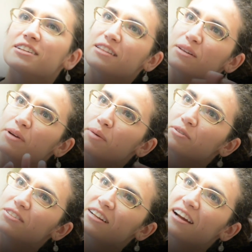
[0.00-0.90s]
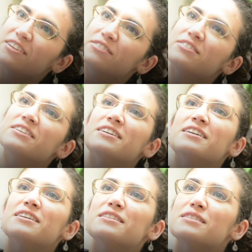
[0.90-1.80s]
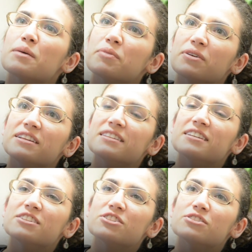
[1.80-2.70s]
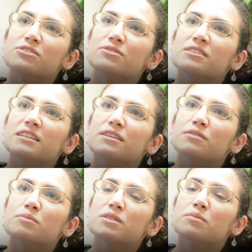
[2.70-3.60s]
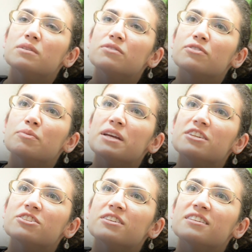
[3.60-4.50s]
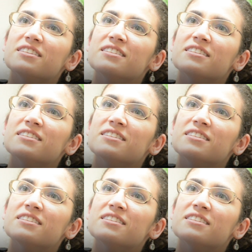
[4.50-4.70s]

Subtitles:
and they were able to kind of separate the issues and give him some information.